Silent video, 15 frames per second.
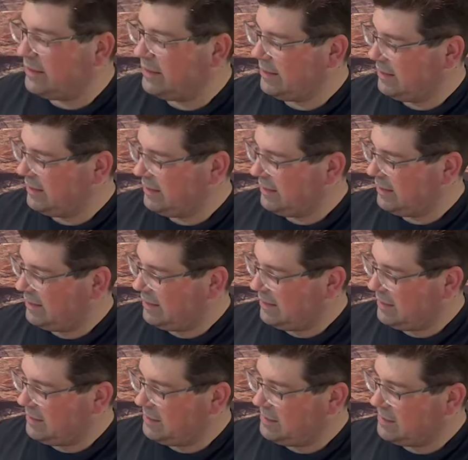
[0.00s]

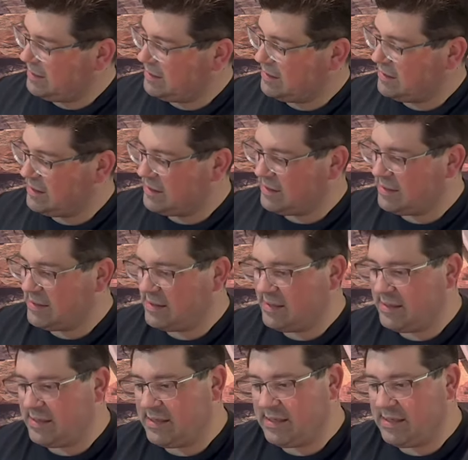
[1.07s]
(no one is talking)